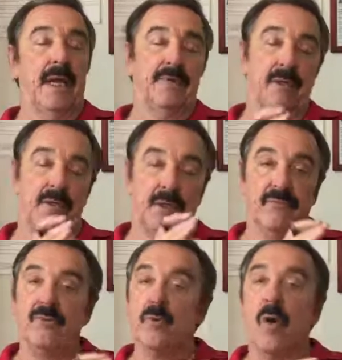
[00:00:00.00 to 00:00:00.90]
And they'll
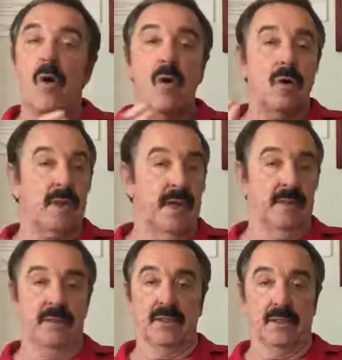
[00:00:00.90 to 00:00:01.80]
give you all
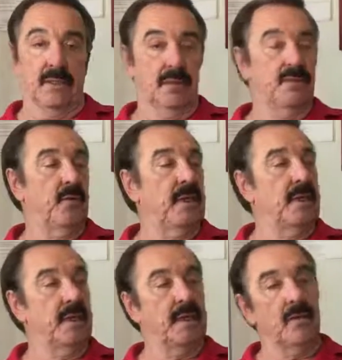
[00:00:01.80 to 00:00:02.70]
kinds of deals. We
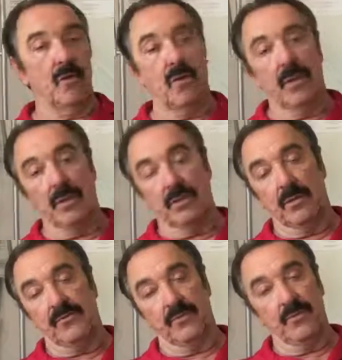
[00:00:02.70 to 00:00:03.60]
can get
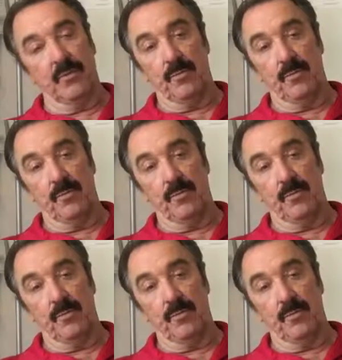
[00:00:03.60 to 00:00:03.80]
oil from